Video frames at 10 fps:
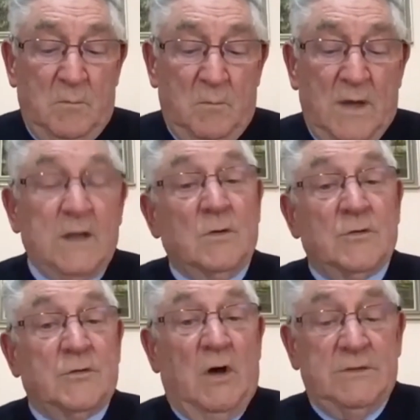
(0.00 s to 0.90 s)
Medical
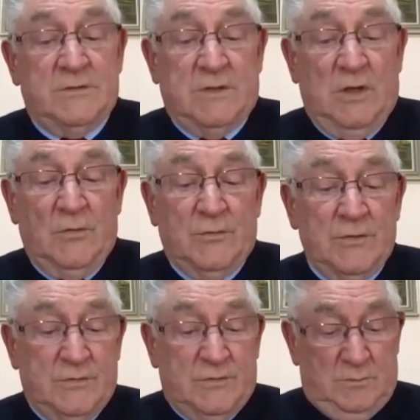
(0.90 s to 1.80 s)
science tells
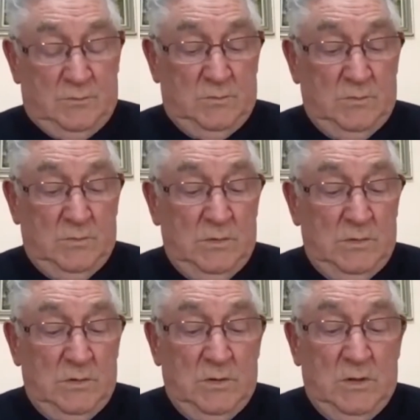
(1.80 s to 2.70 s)
us
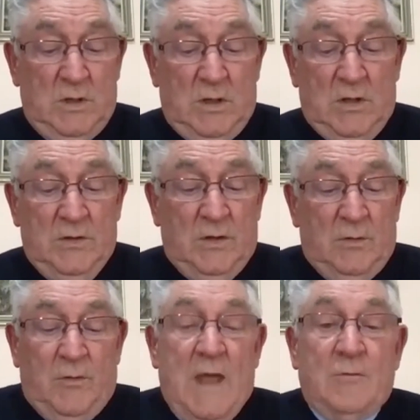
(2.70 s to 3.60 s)
that
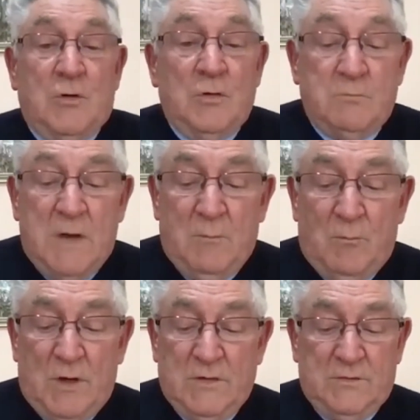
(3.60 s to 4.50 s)
if we have good
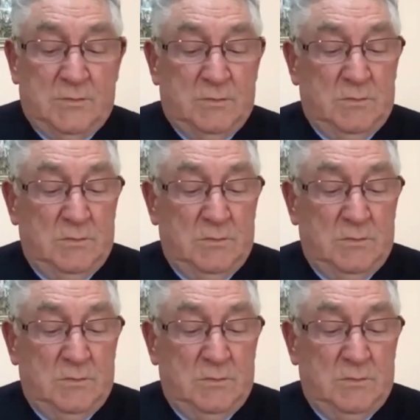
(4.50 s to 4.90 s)
memories,